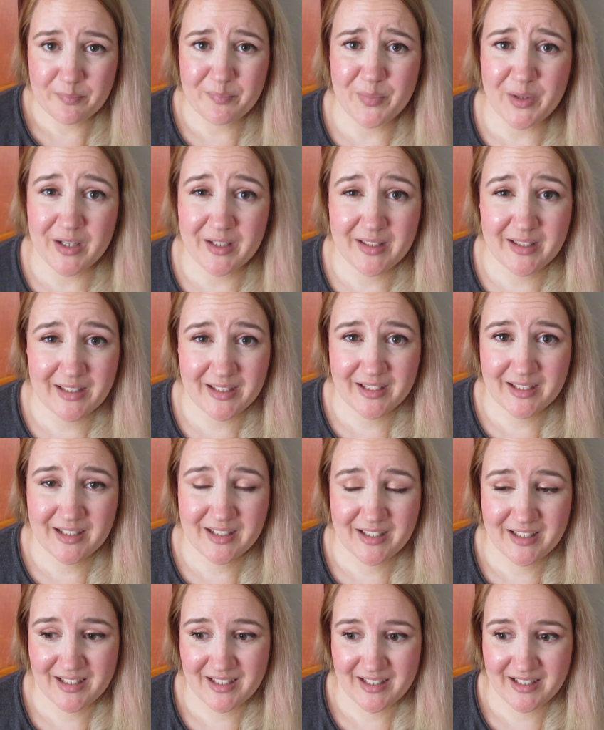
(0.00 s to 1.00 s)
But
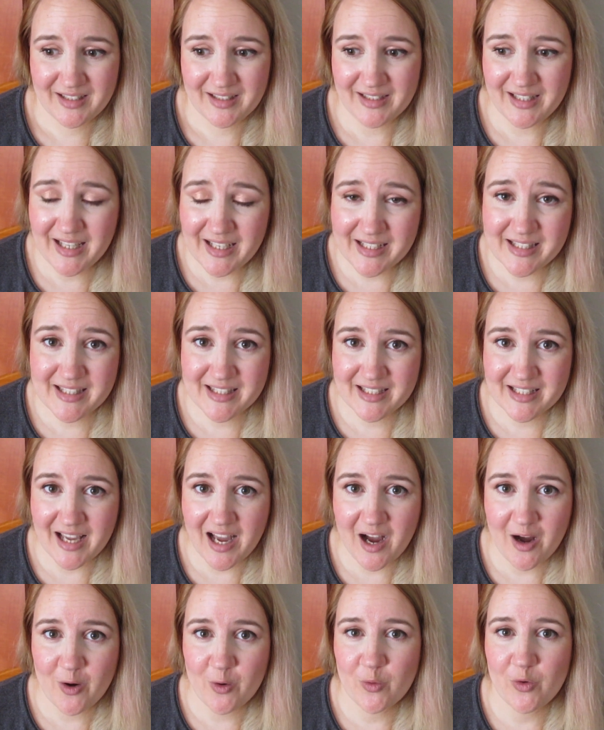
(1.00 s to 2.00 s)
that's
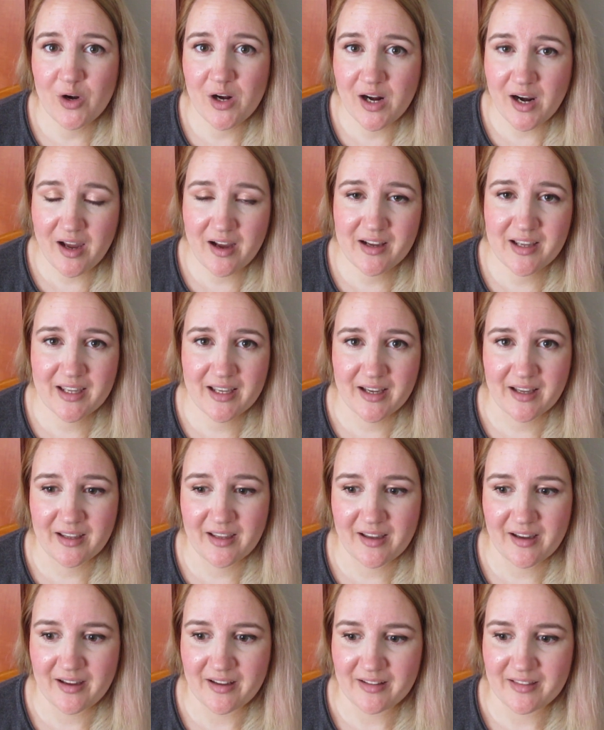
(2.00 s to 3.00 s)
how lucky I
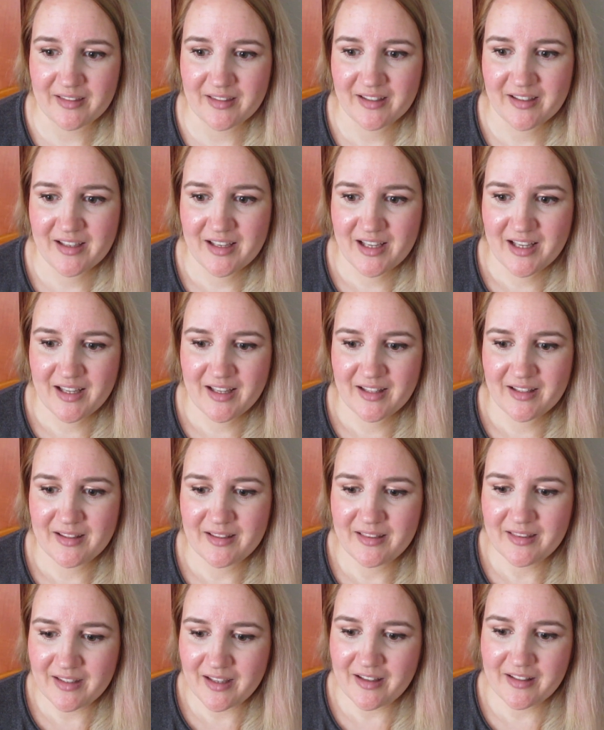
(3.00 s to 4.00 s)
got.
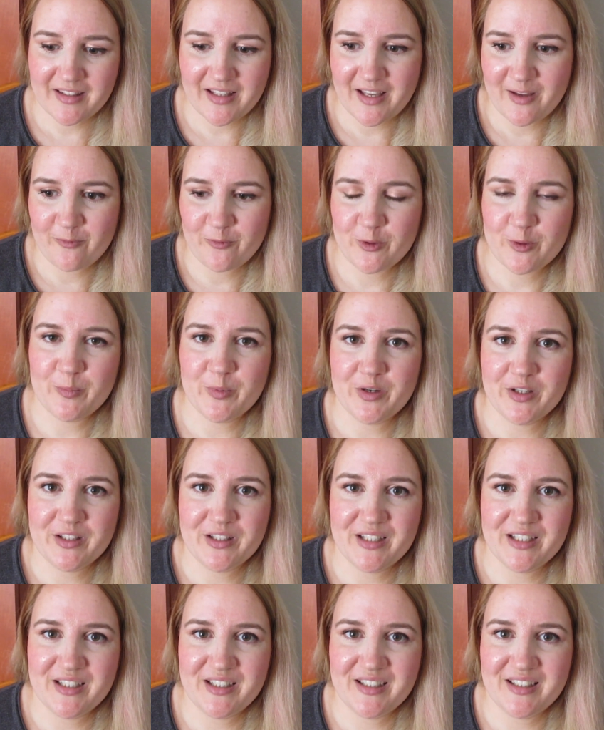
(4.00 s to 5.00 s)
Not
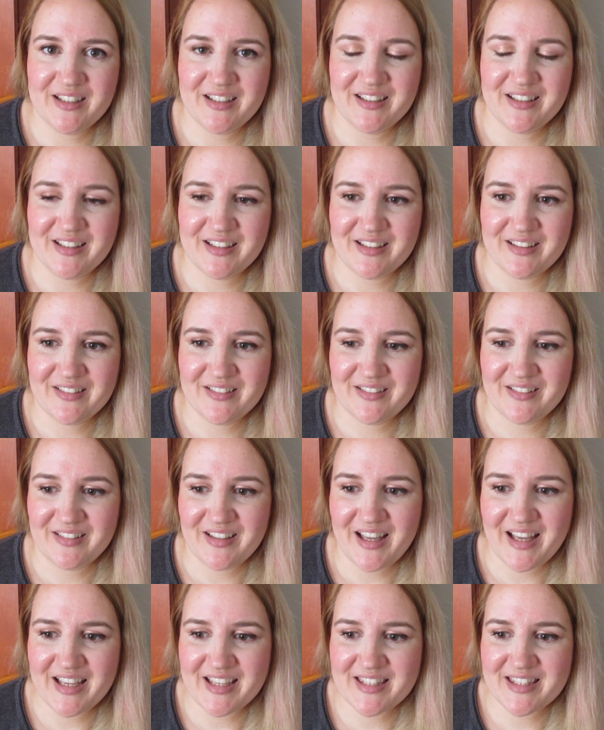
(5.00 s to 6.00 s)
everybody uh,
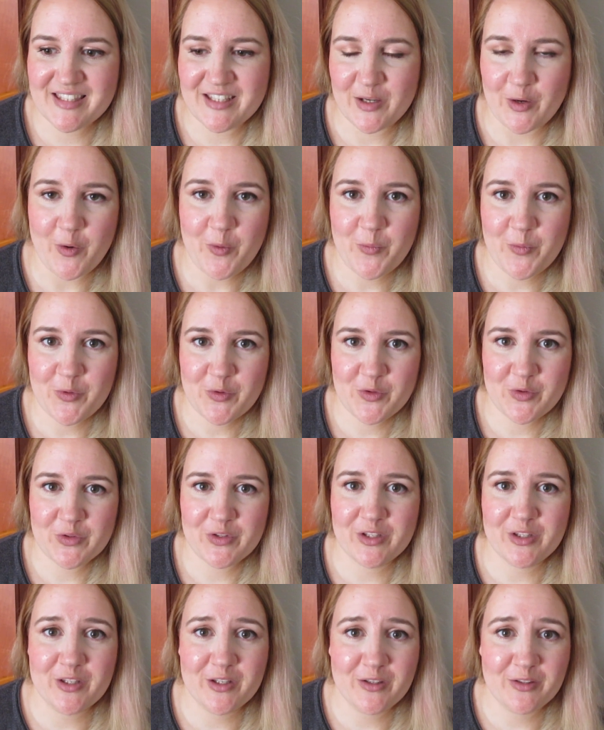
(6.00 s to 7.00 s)
has the
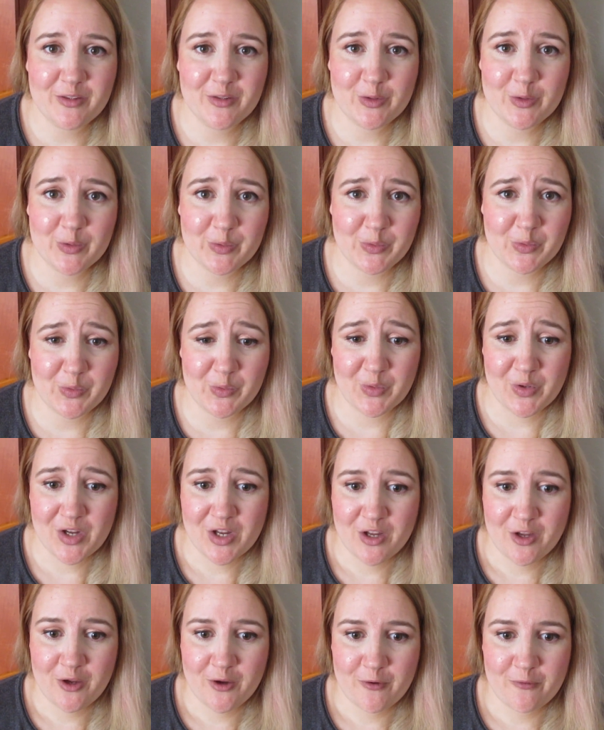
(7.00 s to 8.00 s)
opportunity to
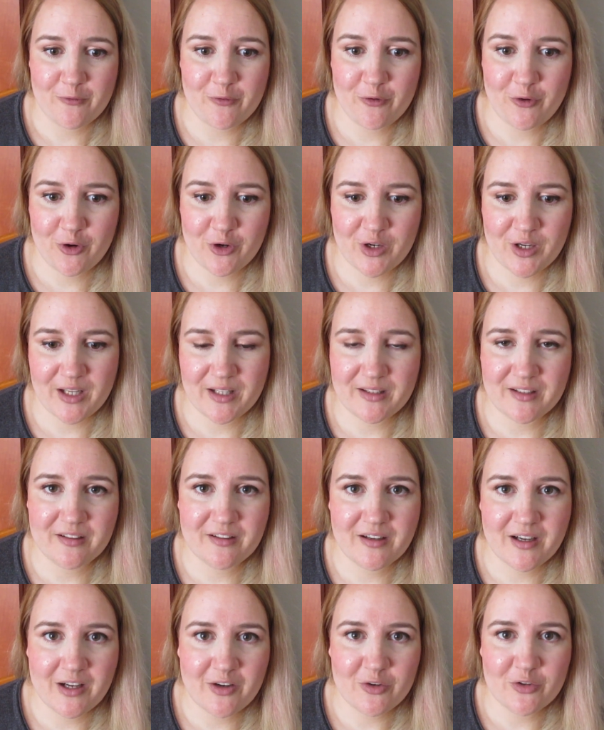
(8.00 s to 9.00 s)
work at a
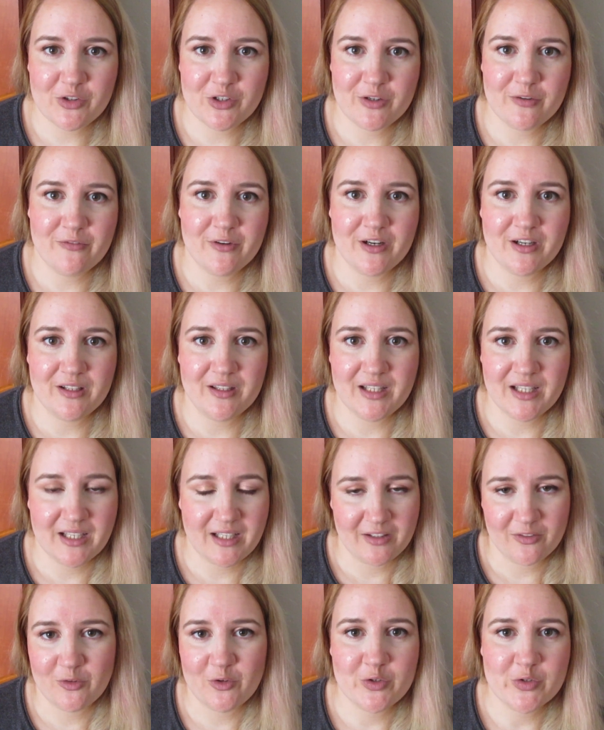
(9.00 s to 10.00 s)
gallery where they
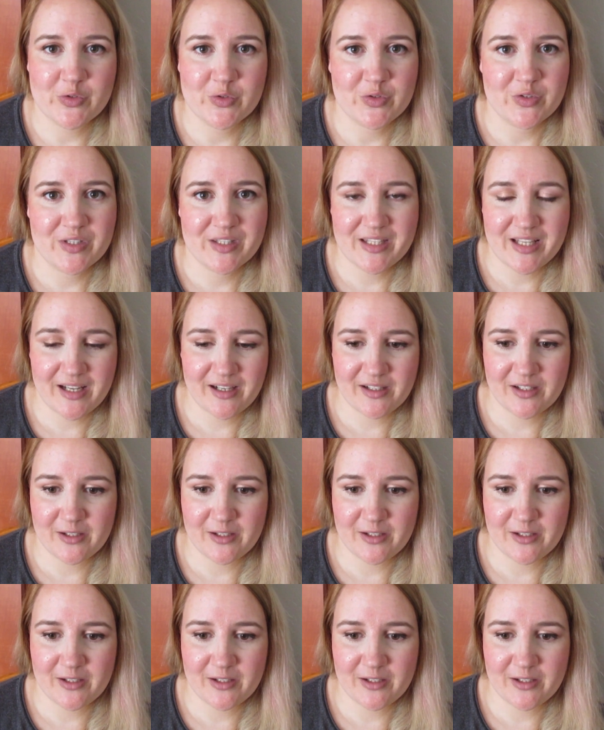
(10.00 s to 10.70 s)
can also sell